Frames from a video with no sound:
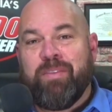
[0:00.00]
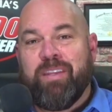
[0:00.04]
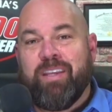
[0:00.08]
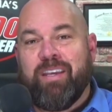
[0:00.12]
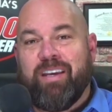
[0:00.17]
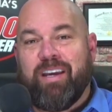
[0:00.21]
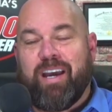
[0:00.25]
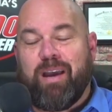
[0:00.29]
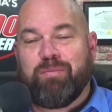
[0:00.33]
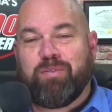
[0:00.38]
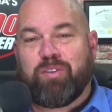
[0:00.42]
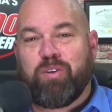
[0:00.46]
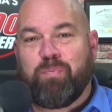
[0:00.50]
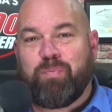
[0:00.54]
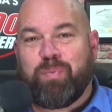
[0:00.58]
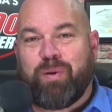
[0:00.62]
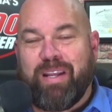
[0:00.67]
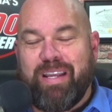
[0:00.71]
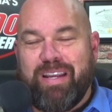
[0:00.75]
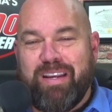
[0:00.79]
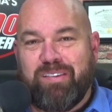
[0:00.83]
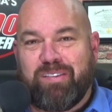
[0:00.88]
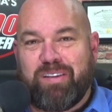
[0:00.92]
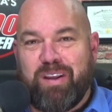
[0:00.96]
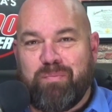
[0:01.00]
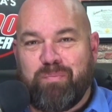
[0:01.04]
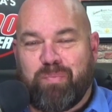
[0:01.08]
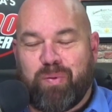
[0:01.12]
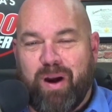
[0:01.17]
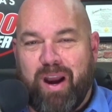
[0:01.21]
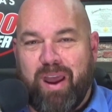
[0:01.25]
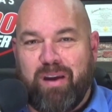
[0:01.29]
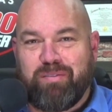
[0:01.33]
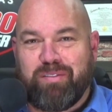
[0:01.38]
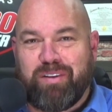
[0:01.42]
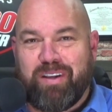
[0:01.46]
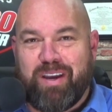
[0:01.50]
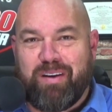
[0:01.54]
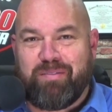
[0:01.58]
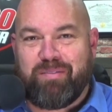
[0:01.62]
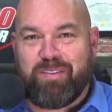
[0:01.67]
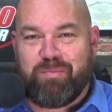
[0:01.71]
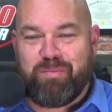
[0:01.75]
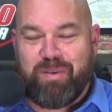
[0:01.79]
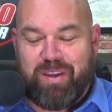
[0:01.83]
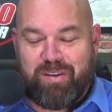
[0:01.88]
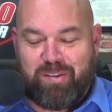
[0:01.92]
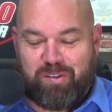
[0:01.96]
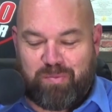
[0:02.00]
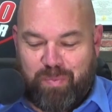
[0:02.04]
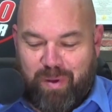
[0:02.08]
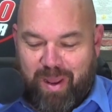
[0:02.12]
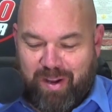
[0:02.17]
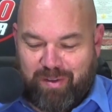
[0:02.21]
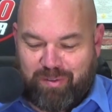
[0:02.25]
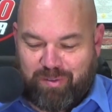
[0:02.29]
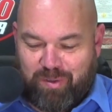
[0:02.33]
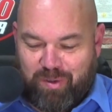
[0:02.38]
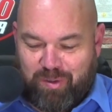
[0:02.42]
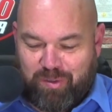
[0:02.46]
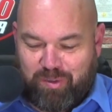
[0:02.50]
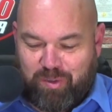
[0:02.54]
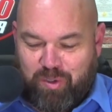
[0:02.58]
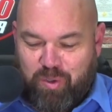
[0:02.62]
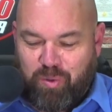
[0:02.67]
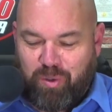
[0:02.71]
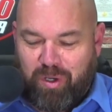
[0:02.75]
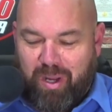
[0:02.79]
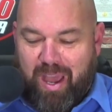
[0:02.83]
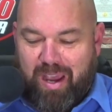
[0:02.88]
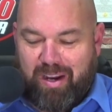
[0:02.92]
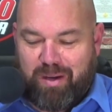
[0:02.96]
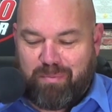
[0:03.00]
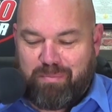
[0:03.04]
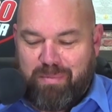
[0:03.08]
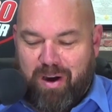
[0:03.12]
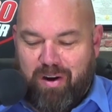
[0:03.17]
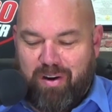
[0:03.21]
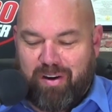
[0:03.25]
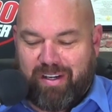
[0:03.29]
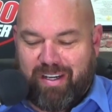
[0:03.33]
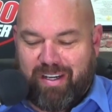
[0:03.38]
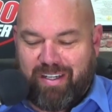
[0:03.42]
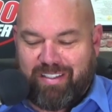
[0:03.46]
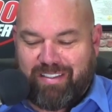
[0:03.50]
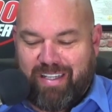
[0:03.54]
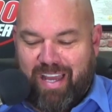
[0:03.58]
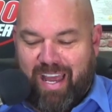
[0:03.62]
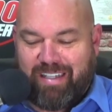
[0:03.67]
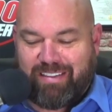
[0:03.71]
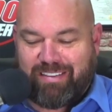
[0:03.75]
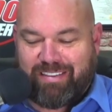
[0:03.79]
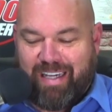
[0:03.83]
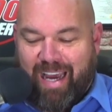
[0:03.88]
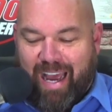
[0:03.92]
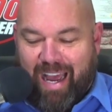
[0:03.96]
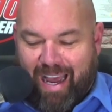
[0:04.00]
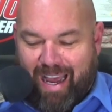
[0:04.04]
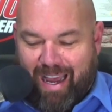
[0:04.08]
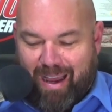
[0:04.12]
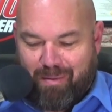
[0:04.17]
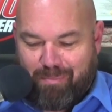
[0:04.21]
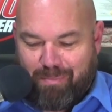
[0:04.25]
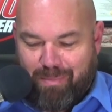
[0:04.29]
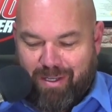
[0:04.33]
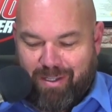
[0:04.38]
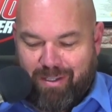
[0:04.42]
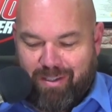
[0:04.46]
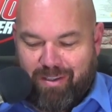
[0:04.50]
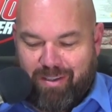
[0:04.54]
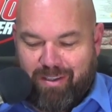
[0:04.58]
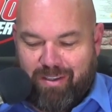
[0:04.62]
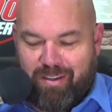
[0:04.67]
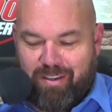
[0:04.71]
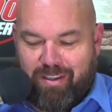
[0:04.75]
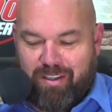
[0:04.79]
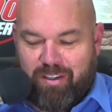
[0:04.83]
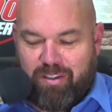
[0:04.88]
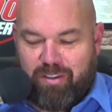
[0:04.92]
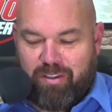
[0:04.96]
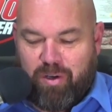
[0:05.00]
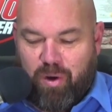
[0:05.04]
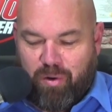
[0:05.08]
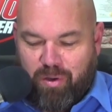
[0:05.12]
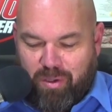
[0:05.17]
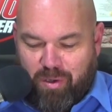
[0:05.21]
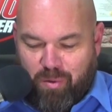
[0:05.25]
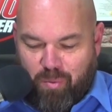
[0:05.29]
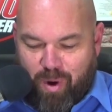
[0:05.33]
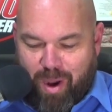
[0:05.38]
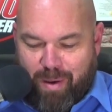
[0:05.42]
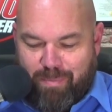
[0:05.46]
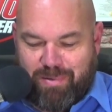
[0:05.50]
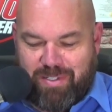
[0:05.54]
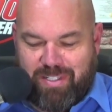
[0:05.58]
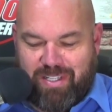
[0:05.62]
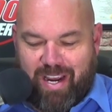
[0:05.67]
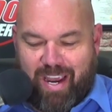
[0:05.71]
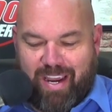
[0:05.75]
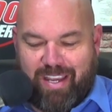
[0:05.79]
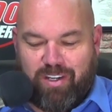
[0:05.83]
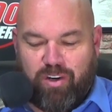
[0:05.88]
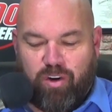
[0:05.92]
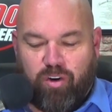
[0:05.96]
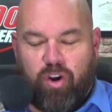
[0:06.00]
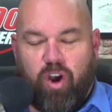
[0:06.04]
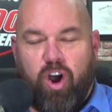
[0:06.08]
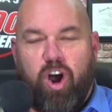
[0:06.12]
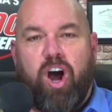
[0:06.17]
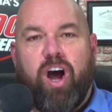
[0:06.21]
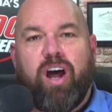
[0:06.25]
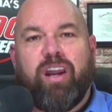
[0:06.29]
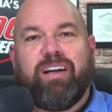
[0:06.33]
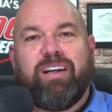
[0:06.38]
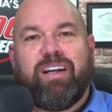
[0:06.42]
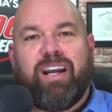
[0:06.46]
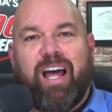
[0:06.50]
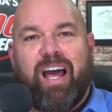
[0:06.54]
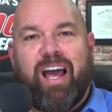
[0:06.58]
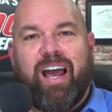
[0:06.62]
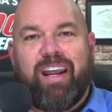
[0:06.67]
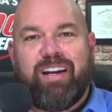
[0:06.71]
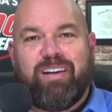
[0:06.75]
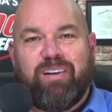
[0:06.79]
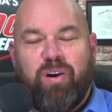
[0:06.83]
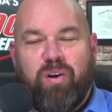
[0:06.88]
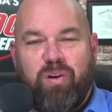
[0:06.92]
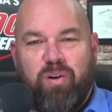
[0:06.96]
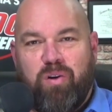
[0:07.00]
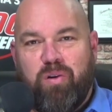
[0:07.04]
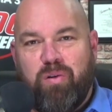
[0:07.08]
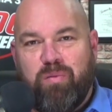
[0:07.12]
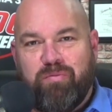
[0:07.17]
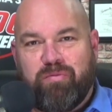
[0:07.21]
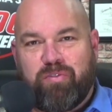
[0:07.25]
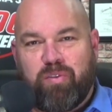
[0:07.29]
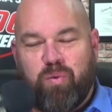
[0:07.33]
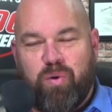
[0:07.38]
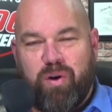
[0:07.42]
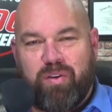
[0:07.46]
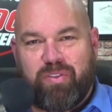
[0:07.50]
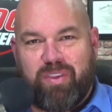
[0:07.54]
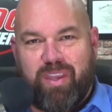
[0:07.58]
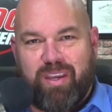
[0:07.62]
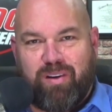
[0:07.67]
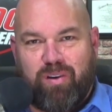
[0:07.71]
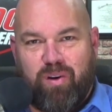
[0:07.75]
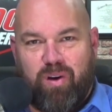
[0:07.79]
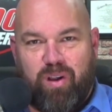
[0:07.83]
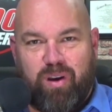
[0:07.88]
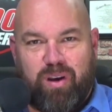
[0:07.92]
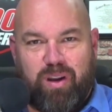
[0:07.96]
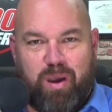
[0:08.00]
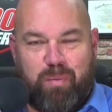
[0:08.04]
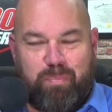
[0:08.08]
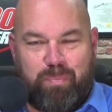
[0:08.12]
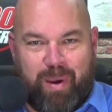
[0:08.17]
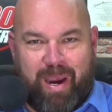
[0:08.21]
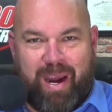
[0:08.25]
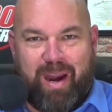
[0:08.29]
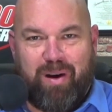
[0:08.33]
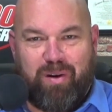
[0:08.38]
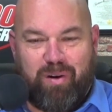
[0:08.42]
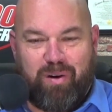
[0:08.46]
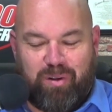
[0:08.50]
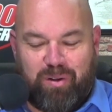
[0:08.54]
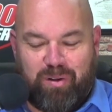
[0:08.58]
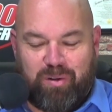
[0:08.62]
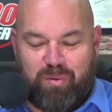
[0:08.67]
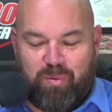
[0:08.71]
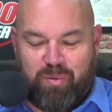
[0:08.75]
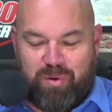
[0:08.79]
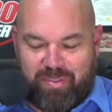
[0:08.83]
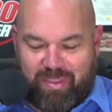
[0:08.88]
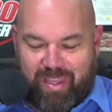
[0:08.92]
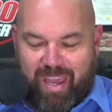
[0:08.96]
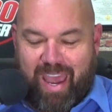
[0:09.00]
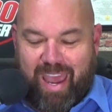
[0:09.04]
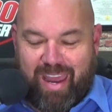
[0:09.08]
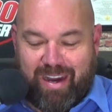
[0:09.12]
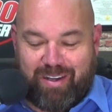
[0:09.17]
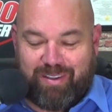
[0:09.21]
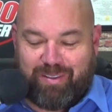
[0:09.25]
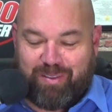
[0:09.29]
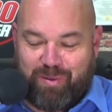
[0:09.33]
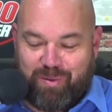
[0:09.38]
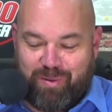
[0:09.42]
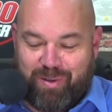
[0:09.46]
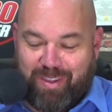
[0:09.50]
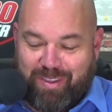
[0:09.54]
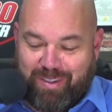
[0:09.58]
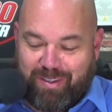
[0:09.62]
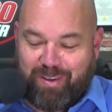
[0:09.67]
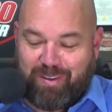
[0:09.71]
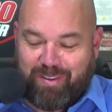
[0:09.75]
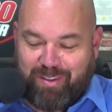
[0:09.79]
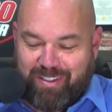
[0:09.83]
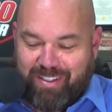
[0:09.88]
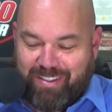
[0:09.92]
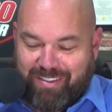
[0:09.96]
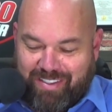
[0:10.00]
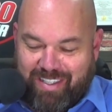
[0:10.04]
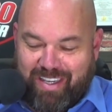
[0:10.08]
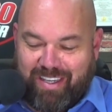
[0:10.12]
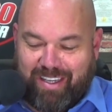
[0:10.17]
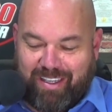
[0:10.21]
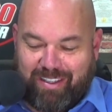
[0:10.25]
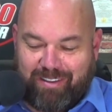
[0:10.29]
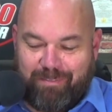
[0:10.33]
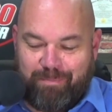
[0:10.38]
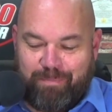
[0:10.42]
I'm so pleased and proud to have them as sponsors. GulagAmerica.com. Go to their website, your online home for what they call apparel with attitude. I think you're going to dig it.